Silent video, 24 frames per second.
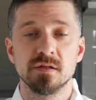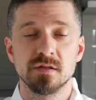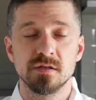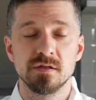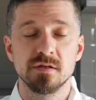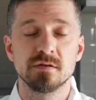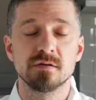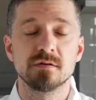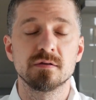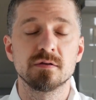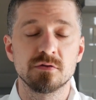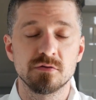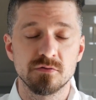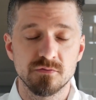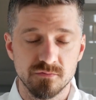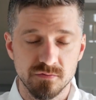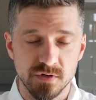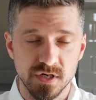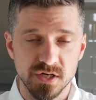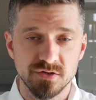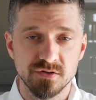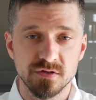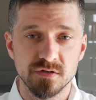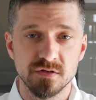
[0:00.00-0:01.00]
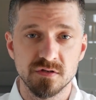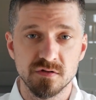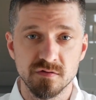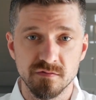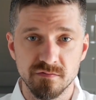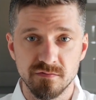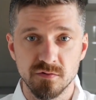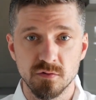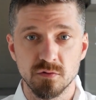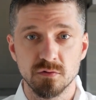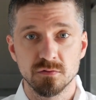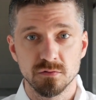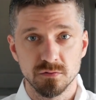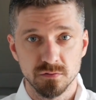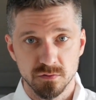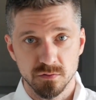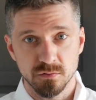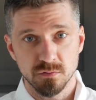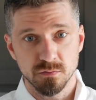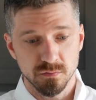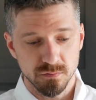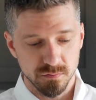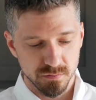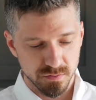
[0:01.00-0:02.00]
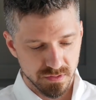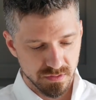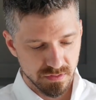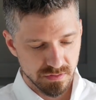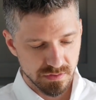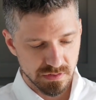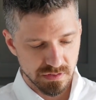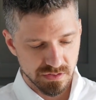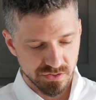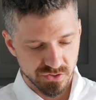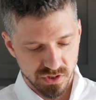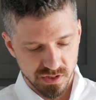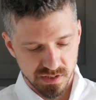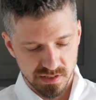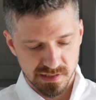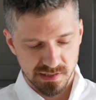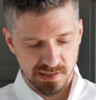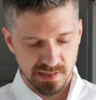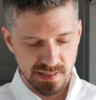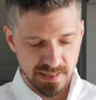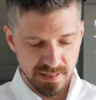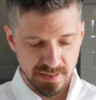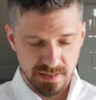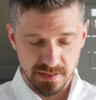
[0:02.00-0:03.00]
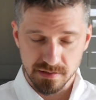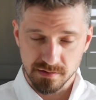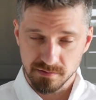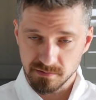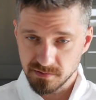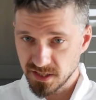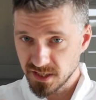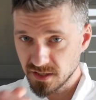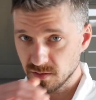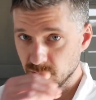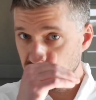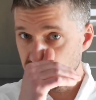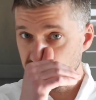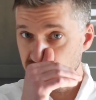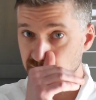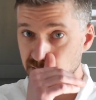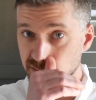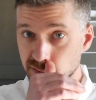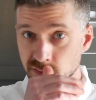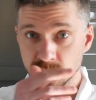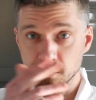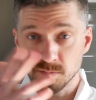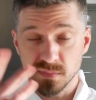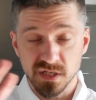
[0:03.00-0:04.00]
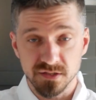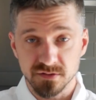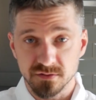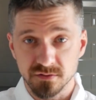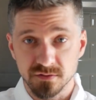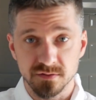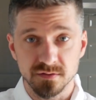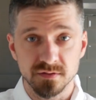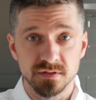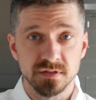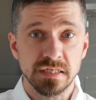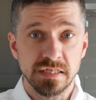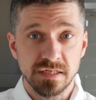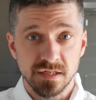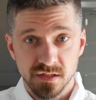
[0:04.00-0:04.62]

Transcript: This stretches the vocal cords, just like ligaments or muscles.